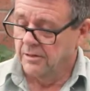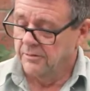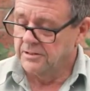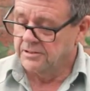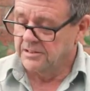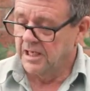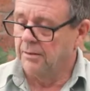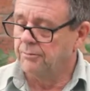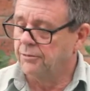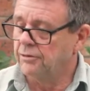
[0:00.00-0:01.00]
this
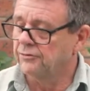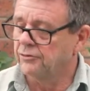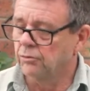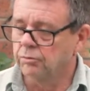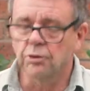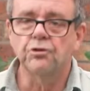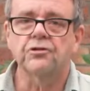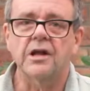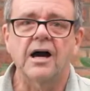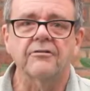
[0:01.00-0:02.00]
beautiful blue
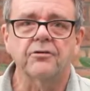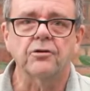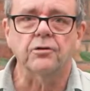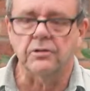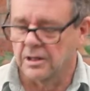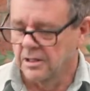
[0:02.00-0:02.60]
star fern.